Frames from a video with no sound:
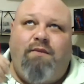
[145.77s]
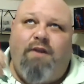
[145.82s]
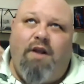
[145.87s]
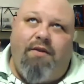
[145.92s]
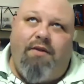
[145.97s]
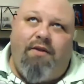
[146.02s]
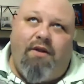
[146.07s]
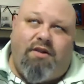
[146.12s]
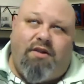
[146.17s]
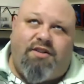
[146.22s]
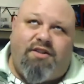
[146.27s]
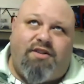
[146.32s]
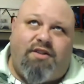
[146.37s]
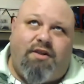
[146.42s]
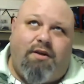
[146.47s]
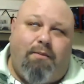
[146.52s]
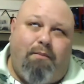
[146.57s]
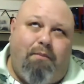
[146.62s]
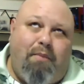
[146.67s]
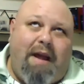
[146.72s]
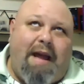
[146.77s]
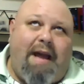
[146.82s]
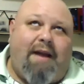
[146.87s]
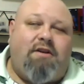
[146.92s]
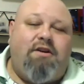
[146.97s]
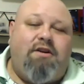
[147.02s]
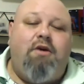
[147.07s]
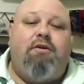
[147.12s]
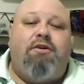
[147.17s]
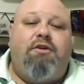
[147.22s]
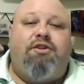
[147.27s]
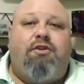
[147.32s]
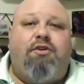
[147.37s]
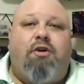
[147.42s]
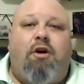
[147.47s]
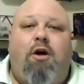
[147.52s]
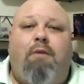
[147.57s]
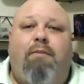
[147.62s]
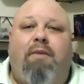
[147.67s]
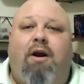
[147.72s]
And then just a back note of
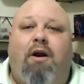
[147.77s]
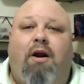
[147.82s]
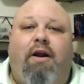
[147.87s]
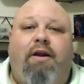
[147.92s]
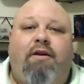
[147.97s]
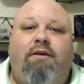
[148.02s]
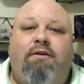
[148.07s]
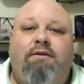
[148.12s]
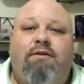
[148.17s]
strawberry.